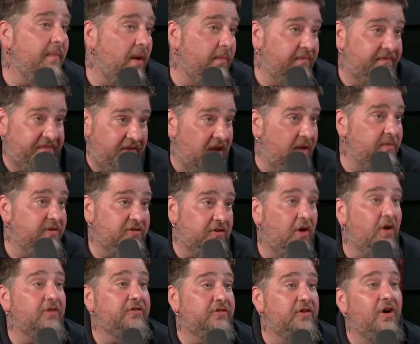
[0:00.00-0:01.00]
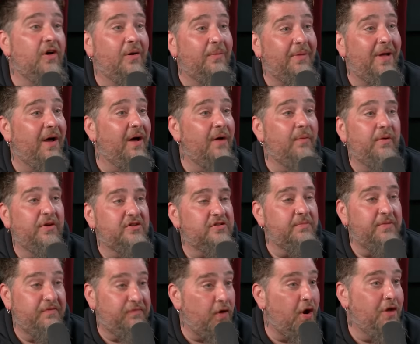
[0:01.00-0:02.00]
I'm famous also, and by and we should
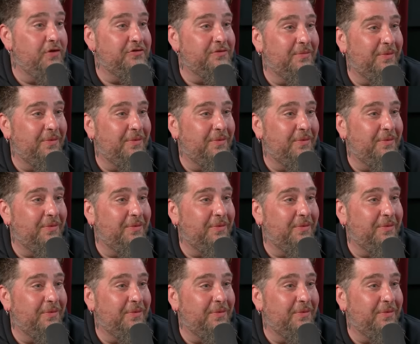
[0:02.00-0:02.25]
be friends.